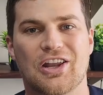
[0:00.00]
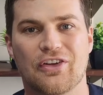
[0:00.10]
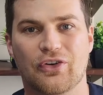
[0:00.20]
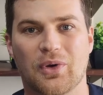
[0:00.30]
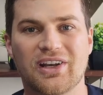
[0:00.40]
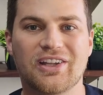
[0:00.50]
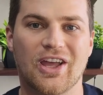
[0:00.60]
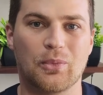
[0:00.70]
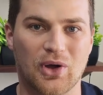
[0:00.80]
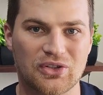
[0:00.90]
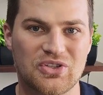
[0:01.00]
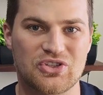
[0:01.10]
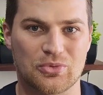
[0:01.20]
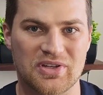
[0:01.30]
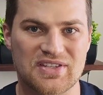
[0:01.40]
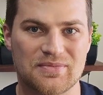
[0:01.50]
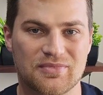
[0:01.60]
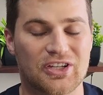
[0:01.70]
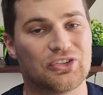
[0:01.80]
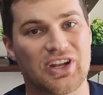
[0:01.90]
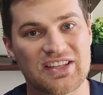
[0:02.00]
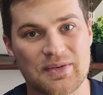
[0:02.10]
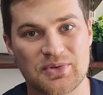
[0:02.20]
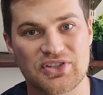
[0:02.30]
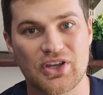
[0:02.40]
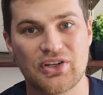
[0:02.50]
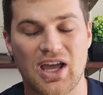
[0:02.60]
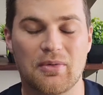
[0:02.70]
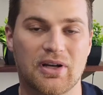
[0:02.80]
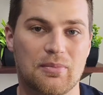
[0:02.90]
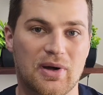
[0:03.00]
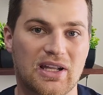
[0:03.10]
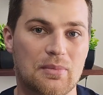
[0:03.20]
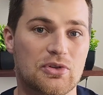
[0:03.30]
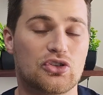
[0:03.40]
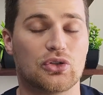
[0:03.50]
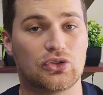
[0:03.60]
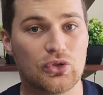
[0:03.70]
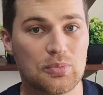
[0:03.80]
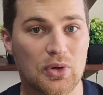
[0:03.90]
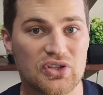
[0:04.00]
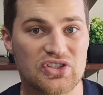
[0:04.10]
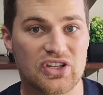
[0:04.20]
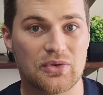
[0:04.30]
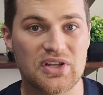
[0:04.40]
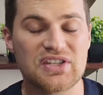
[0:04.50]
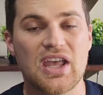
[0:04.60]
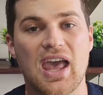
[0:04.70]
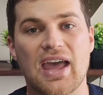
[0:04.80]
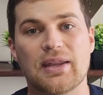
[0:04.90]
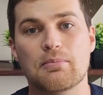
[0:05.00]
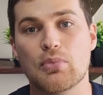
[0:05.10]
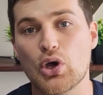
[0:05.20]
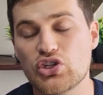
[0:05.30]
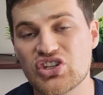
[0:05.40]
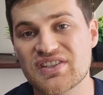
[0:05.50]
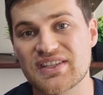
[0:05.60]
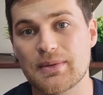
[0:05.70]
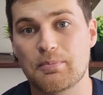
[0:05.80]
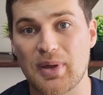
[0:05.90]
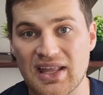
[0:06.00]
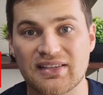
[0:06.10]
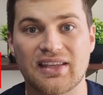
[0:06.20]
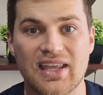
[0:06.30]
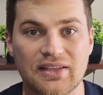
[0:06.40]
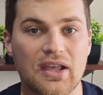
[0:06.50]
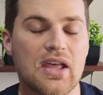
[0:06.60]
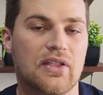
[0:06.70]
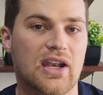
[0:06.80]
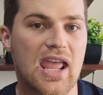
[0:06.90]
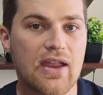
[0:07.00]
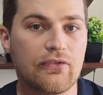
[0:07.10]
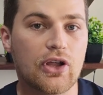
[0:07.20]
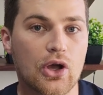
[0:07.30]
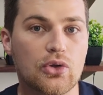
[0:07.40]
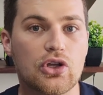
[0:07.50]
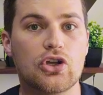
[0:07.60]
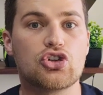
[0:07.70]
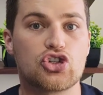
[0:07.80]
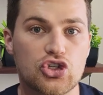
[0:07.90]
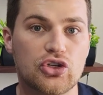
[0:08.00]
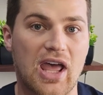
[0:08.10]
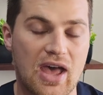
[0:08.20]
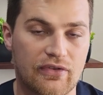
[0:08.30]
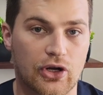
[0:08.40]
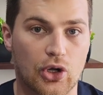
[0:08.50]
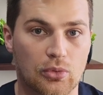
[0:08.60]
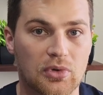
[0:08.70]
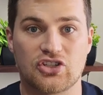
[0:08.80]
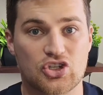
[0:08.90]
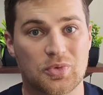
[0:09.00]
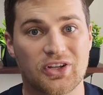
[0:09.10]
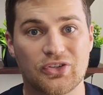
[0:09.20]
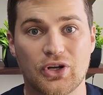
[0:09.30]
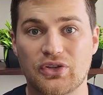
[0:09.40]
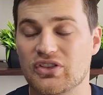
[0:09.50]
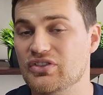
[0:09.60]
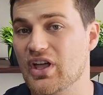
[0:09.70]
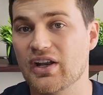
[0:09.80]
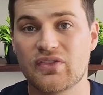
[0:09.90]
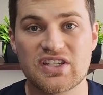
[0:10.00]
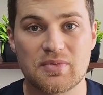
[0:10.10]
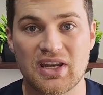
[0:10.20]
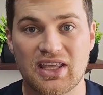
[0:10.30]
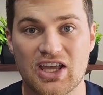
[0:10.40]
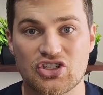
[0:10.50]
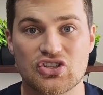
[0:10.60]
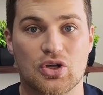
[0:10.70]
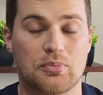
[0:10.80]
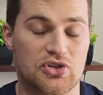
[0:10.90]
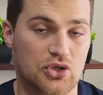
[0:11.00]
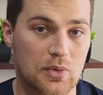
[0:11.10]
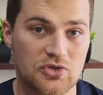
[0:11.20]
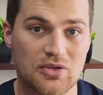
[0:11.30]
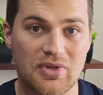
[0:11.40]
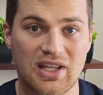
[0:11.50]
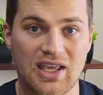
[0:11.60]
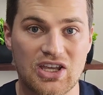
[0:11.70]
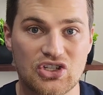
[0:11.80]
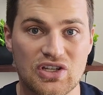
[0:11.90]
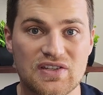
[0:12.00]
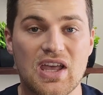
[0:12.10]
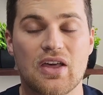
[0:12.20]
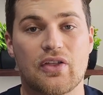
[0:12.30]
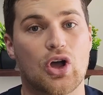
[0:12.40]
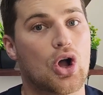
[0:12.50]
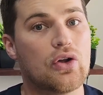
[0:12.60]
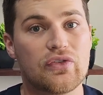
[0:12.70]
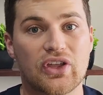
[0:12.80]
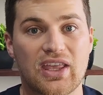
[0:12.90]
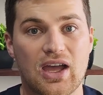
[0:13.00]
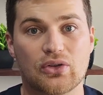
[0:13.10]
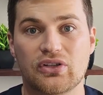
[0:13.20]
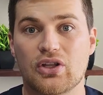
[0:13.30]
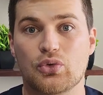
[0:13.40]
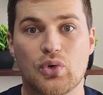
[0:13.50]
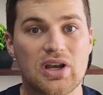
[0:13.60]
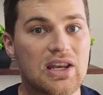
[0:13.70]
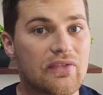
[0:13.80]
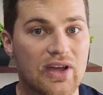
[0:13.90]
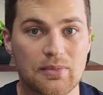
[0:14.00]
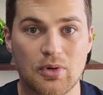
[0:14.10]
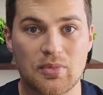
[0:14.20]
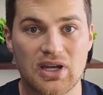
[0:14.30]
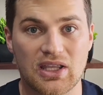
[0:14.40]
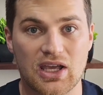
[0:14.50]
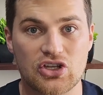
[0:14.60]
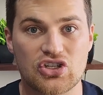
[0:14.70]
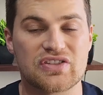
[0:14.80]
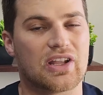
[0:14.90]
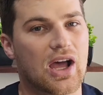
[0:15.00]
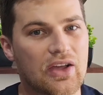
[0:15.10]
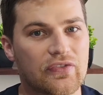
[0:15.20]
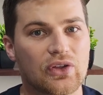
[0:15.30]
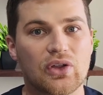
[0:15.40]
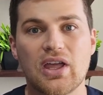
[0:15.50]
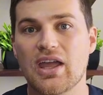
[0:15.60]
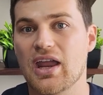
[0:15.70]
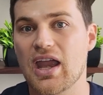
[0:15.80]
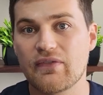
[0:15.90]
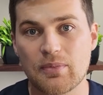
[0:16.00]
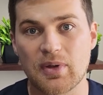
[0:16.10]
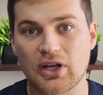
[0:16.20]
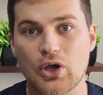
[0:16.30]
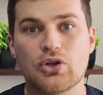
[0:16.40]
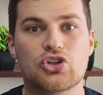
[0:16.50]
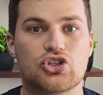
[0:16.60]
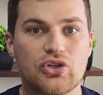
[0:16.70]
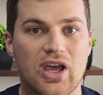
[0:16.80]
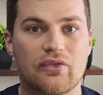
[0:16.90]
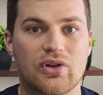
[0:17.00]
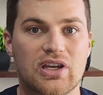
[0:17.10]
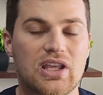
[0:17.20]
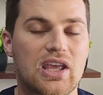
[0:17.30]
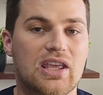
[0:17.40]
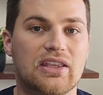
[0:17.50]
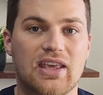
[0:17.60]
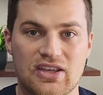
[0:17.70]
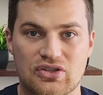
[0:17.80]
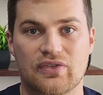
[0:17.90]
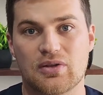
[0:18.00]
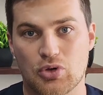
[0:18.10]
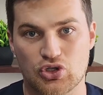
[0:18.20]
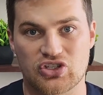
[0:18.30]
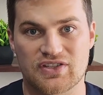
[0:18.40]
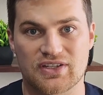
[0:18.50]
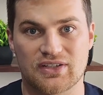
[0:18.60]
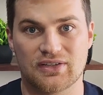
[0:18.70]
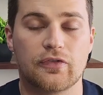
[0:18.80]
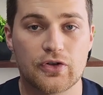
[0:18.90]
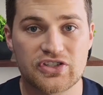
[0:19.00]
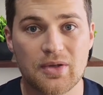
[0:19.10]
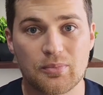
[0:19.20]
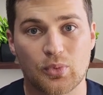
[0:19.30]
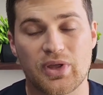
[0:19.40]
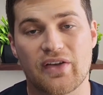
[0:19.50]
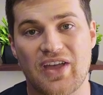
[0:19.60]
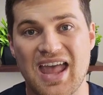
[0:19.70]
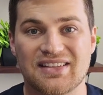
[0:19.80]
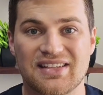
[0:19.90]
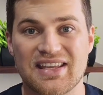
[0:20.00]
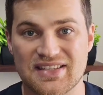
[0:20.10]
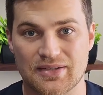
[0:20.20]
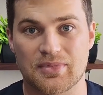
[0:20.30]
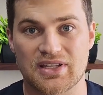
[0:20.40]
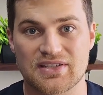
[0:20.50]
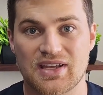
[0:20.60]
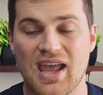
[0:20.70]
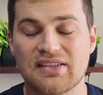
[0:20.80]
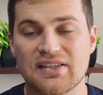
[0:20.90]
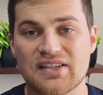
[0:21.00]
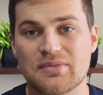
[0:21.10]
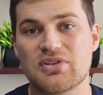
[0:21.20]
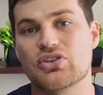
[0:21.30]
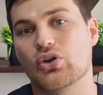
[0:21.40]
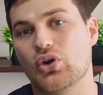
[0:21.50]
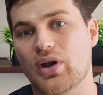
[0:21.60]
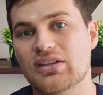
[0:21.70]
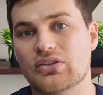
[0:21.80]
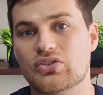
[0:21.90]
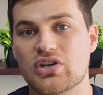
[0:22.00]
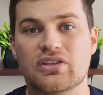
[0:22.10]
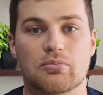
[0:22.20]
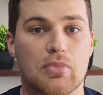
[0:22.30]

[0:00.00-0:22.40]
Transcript: Hello everyone, and welcome to Zoomies. In today's episode, I'm going to break up into a two-part series, an emergency pet kit that every owner should have at home. I just wanted to note that none of these medications are prescription medications. They are over-the-counter and readily available medications that I feel every pet owner should have ready in case of an emergency. First up, we have antihistamines. Antihistamines are great to treat